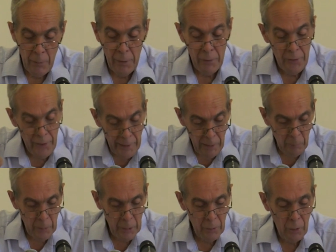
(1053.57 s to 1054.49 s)
the
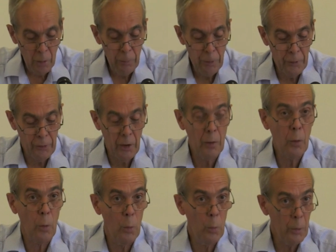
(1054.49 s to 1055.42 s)
settlement officer
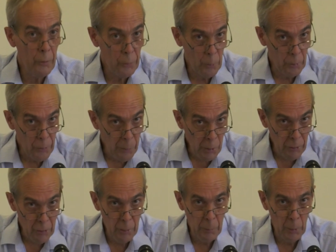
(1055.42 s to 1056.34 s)
who was
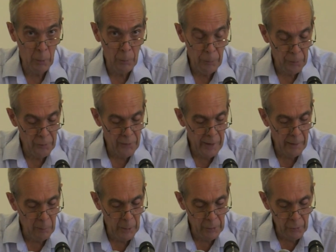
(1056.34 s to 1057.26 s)
responsible for
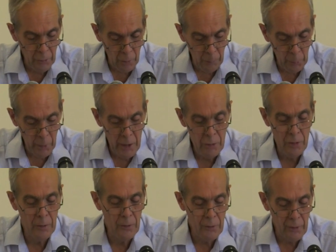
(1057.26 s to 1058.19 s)
settlement
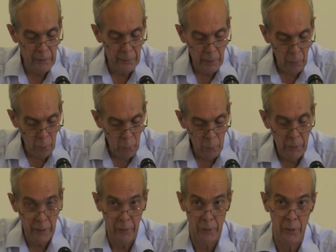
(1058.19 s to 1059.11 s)
operations in the whole
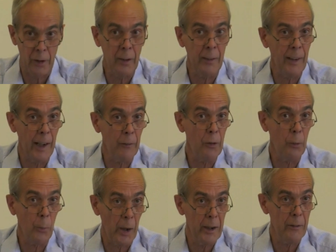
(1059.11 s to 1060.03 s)
district had
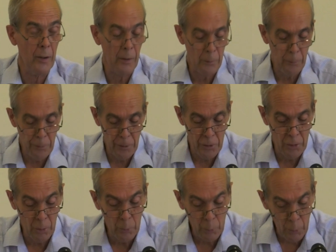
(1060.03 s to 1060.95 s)
to write an official